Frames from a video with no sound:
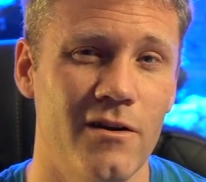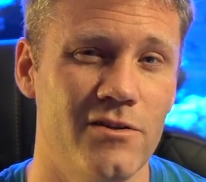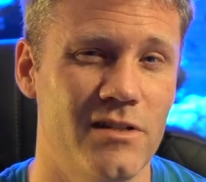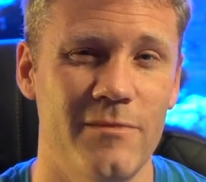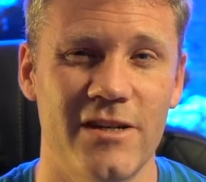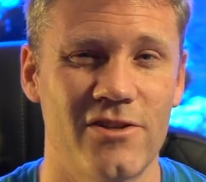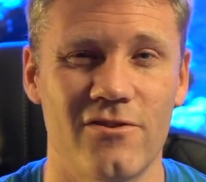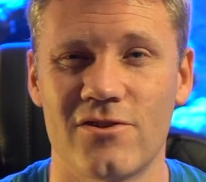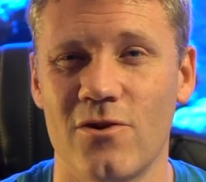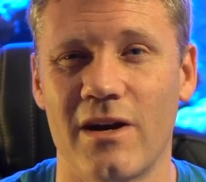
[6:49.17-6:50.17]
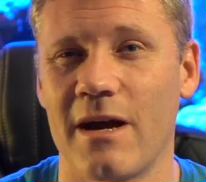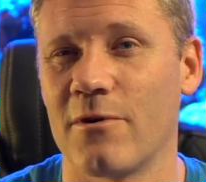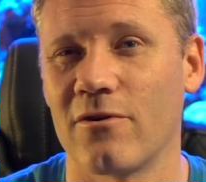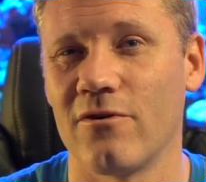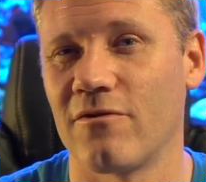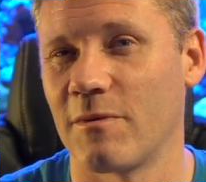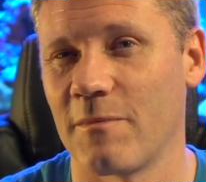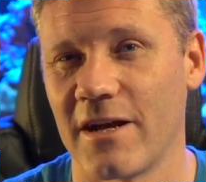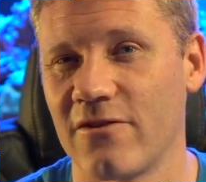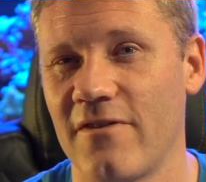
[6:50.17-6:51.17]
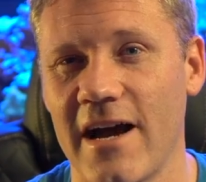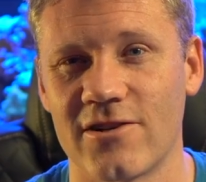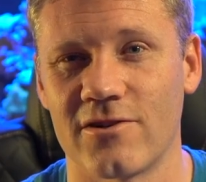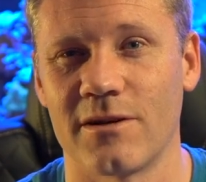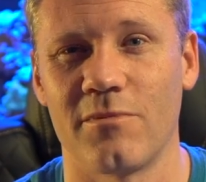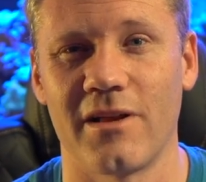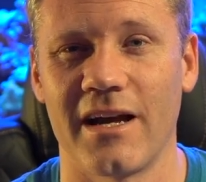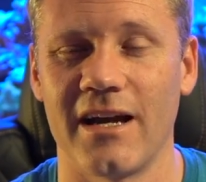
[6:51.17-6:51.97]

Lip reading: just to make sure there's no chemical from the manufacturing plant.